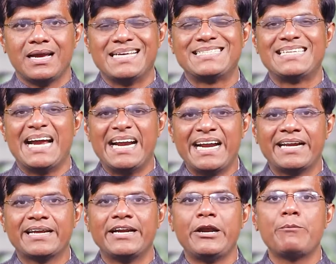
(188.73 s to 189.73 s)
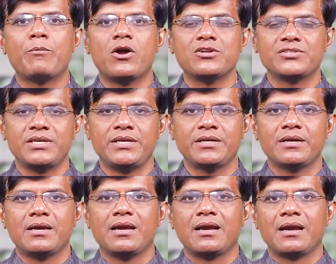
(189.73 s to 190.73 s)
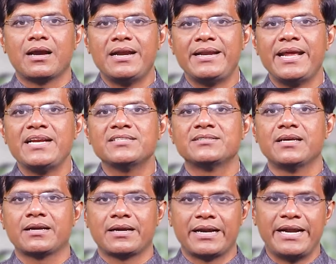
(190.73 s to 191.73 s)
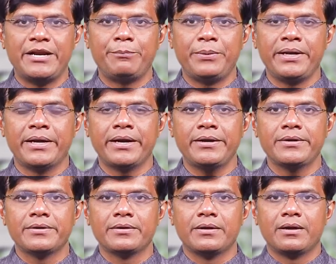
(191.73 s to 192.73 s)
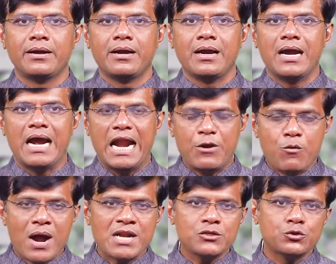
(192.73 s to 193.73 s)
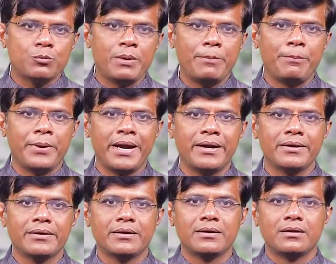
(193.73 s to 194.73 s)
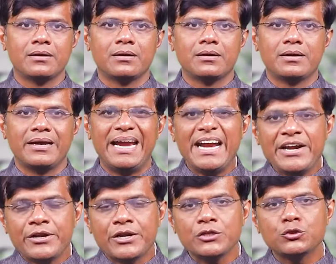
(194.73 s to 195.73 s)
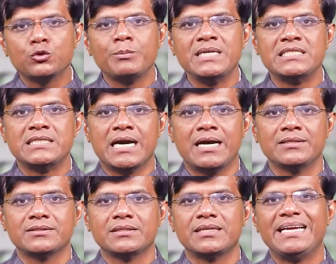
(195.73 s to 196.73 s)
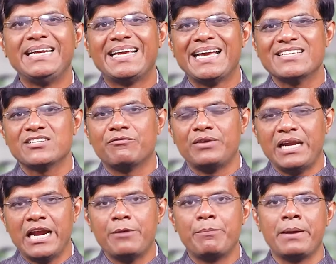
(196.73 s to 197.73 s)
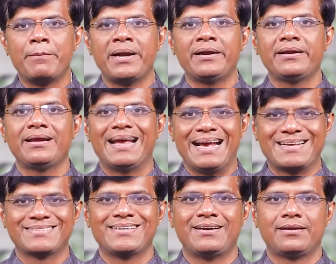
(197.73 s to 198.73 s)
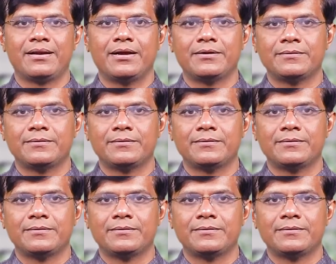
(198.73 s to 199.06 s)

A standard credit policy contains the credit period, advance to be paid, interest to be charged in case of delayed payment, etc.